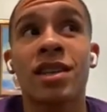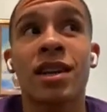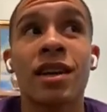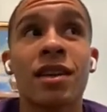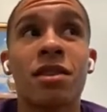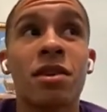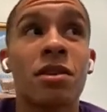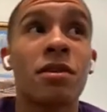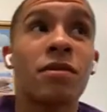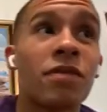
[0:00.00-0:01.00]
I like
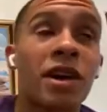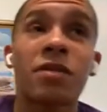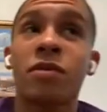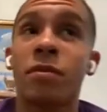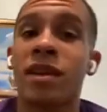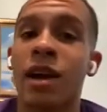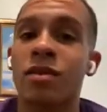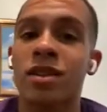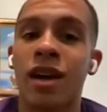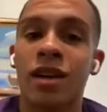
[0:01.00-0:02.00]
the fighting from the
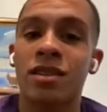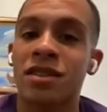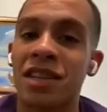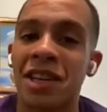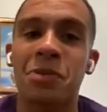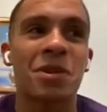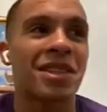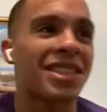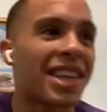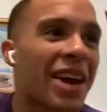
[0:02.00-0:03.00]
outside, sticking with
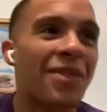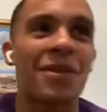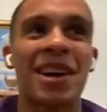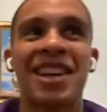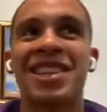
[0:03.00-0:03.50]
the jab, man.